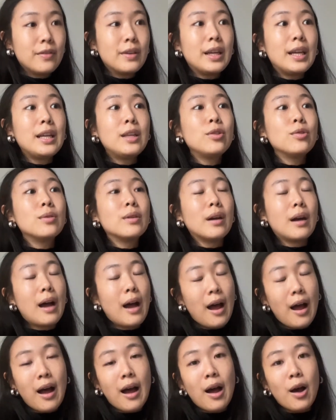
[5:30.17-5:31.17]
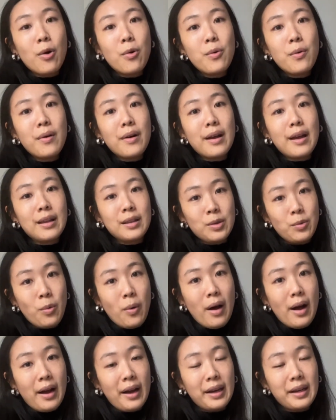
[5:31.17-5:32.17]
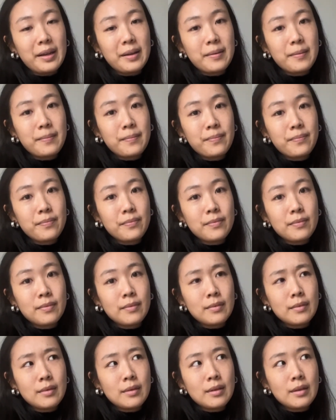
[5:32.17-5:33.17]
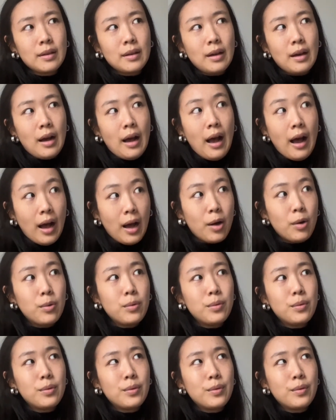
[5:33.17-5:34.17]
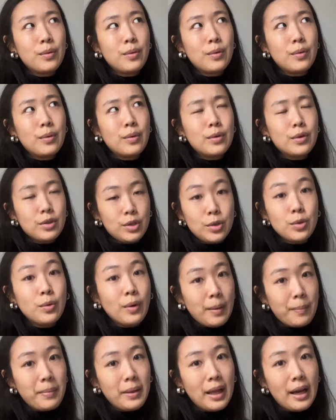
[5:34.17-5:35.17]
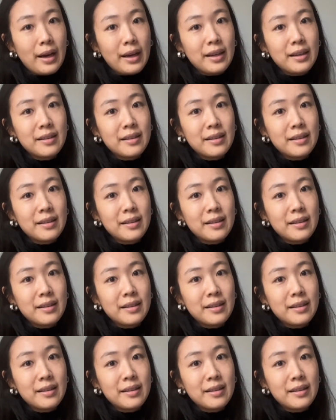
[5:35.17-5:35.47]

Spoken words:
into the how and the why. How to apply.